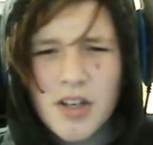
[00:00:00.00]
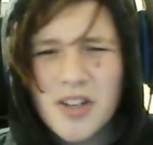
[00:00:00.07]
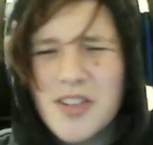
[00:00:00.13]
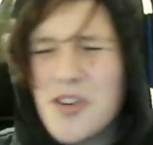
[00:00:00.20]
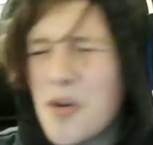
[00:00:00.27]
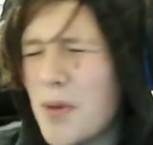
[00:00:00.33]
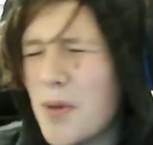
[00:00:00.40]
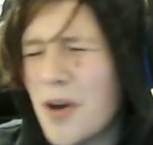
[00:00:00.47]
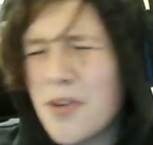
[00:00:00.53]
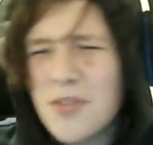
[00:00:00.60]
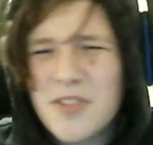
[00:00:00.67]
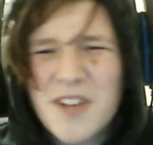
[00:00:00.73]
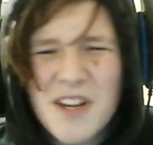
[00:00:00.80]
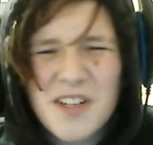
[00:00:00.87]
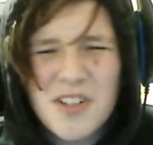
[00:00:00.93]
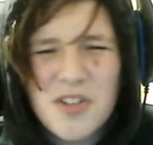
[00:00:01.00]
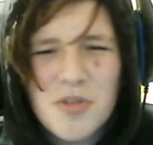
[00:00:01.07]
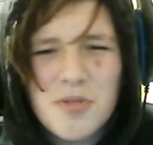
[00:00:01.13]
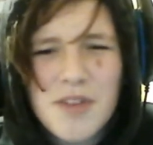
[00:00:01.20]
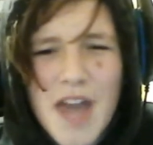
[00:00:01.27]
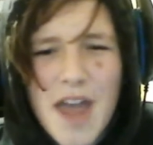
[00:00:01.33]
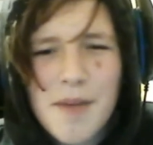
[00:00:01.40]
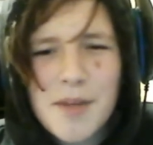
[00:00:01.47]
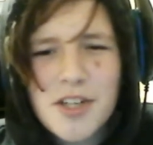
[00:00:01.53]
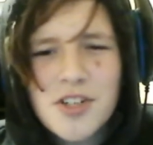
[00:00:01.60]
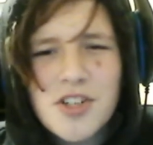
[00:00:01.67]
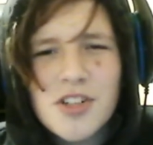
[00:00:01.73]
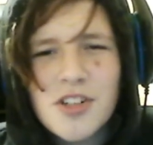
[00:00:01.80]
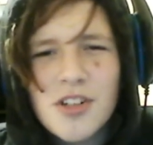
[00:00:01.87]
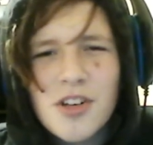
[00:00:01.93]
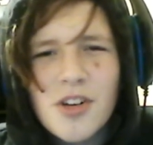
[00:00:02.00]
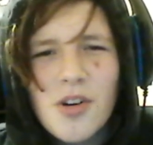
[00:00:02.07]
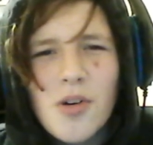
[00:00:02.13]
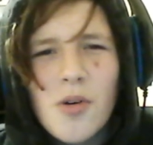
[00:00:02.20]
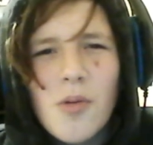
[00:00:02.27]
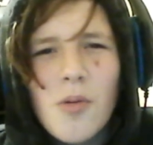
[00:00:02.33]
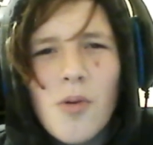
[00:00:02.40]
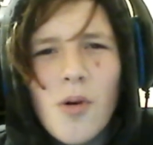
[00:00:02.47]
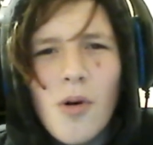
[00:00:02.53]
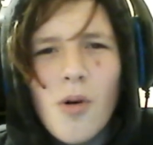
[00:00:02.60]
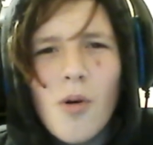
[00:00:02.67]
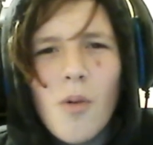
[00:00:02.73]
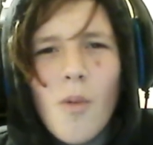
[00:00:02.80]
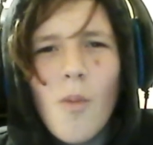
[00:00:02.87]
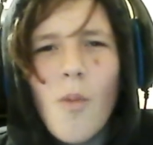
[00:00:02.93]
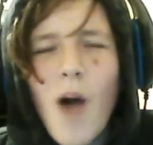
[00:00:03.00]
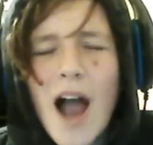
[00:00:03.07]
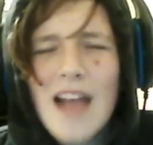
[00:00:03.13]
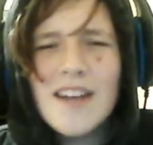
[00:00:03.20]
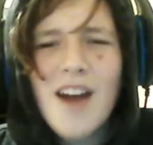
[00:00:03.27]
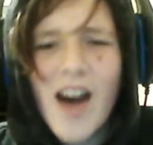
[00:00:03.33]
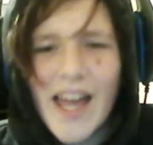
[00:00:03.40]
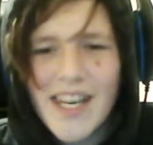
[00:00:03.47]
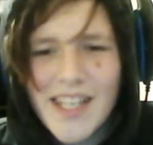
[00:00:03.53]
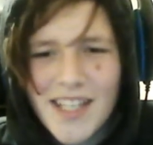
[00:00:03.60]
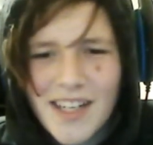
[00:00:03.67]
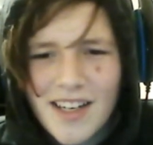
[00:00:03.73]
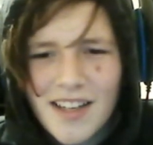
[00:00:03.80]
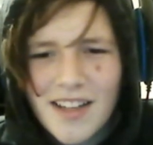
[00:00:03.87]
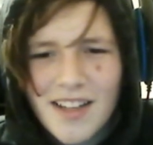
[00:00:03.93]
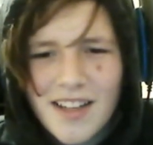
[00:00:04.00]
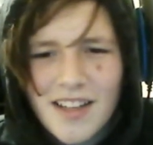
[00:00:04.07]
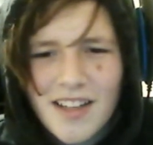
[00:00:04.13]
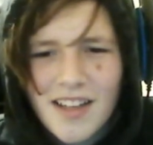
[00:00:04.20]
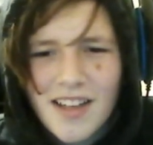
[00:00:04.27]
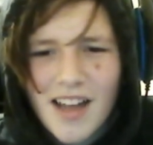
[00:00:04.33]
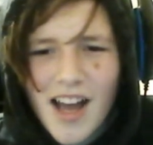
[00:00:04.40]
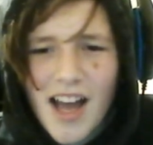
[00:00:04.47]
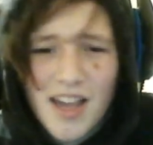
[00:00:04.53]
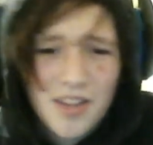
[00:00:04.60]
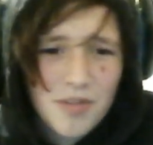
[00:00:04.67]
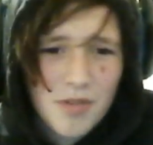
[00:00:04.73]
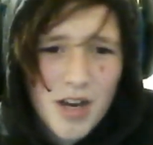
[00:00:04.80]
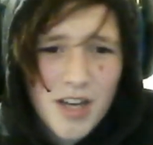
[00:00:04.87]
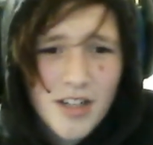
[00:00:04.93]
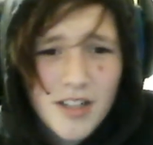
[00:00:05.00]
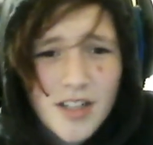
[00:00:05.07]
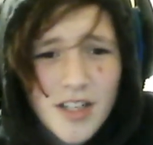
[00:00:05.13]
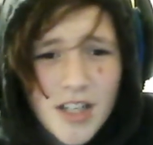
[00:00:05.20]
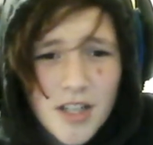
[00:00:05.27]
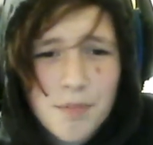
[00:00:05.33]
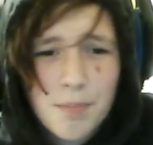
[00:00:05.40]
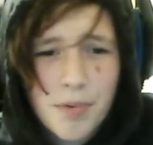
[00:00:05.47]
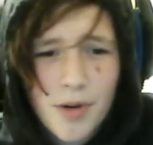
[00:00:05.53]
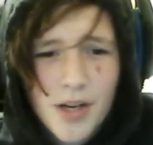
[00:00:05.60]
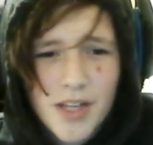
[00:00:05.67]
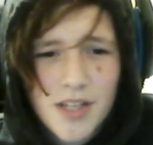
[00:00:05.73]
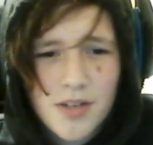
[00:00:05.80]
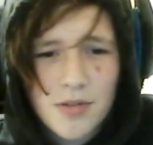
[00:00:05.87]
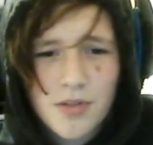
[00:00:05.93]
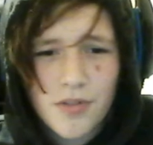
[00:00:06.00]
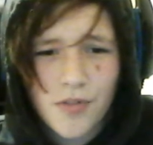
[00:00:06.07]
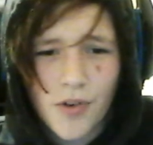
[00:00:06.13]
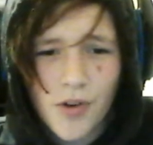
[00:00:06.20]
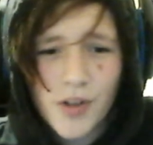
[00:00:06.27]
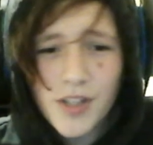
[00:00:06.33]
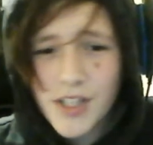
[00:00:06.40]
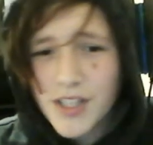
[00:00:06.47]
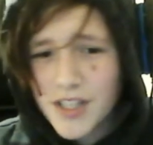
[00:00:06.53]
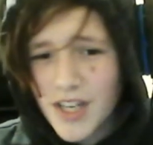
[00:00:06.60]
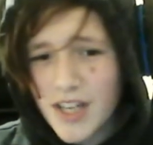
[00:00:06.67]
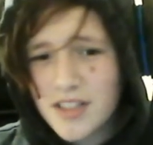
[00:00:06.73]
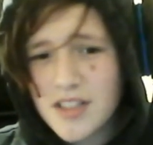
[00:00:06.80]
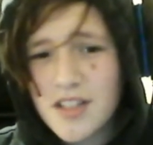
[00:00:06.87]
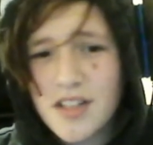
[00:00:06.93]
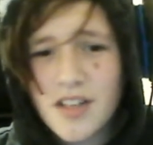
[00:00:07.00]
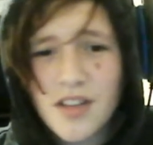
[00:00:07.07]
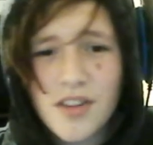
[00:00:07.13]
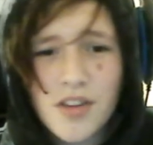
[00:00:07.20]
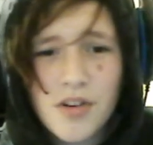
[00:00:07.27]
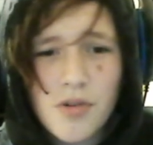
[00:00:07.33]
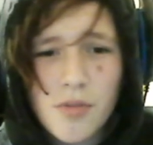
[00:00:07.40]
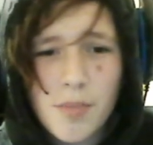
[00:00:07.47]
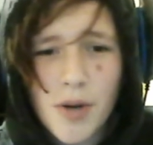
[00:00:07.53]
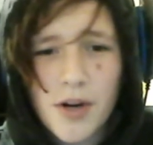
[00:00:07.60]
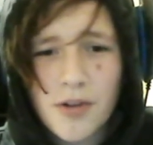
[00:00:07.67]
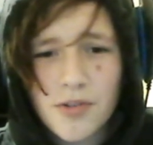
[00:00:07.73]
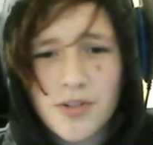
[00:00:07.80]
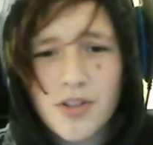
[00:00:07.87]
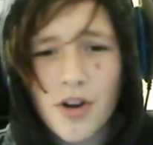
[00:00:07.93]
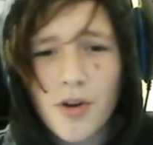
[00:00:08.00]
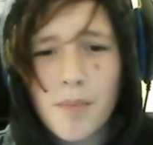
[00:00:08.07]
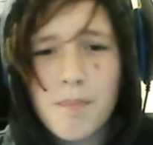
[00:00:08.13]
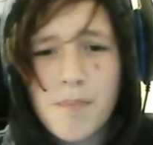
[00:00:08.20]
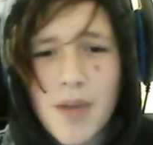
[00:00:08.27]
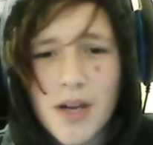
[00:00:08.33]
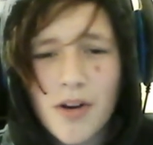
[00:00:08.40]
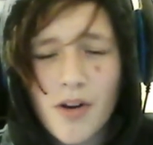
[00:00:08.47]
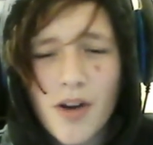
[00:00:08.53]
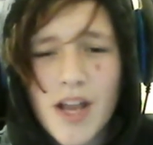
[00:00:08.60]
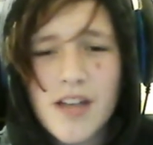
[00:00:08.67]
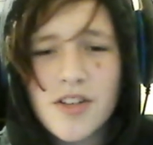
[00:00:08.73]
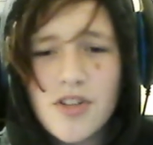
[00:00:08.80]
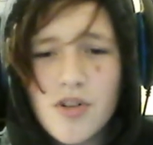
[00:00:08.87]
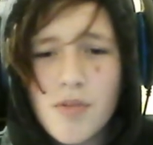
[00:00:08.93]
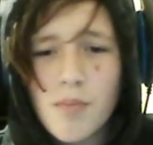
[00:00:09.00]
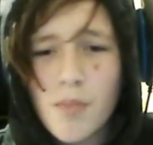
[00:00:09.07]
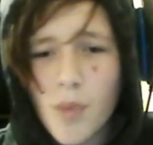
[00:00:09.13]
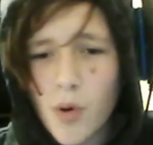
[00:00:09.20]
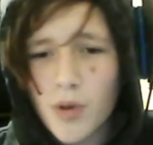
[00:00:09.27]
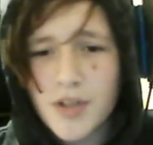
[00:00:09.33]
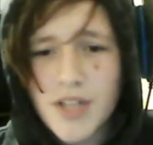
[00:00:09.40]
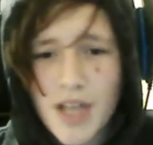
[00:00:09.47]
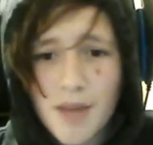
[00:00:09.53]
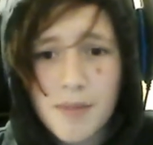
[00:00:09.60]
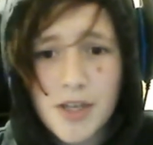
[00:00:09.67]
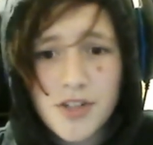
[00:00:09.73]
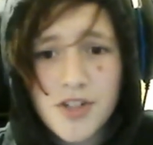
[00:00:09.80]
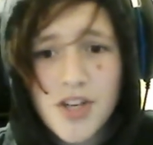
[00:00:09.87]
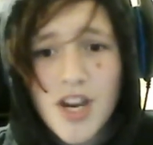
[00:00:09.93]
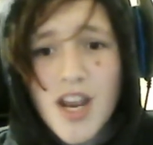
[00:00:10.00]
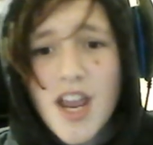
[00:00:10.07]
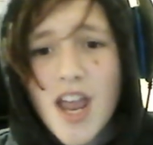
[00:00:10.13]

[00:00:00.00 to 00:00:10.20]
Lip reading: Goo puddles didn't do damage? Why not? Either way, it's pretty useful. Next, the goo puddles are bigger and do more damage.